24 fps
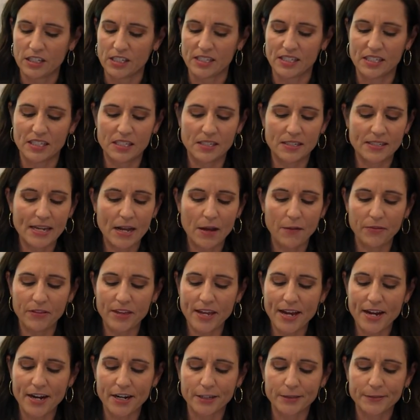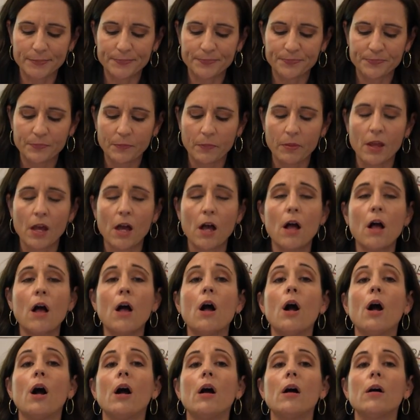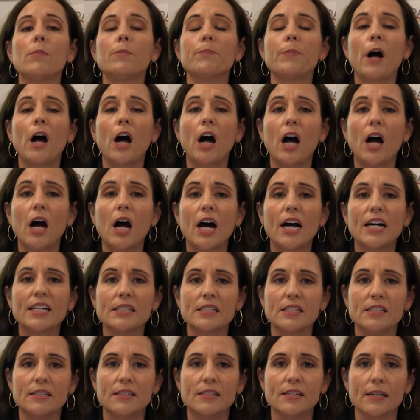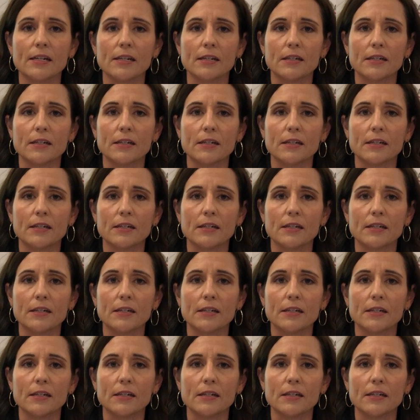Z sound there. Pods.